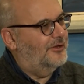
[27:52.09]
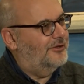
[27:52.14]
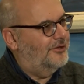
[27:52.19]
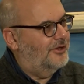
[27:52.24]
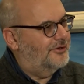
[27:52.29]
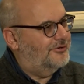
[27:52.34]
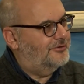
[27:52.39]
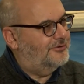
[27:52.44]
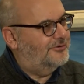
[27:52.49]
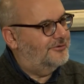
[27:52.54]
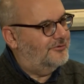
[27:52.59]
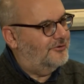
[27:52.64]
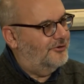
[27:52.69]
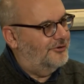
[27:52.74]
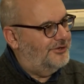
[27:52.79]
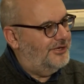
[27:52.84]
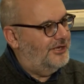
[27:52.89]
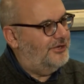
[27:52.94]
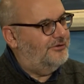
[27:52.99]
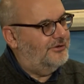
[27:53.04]
will not
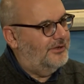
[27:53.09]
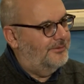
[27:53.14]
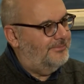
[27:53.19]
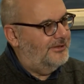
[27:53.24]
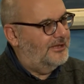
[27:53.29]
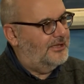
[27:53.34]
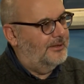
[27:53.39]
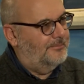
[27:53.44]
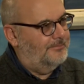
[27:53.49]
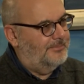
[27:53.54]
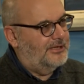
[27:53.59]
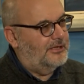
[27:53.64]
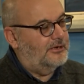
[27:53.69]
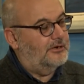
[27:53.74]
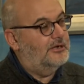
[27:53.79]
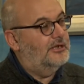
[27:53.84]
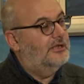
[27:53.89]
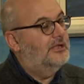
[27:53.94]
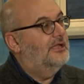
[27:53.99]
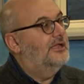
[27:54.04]
continue and become
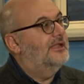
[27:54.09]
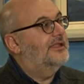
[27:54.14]
bigger.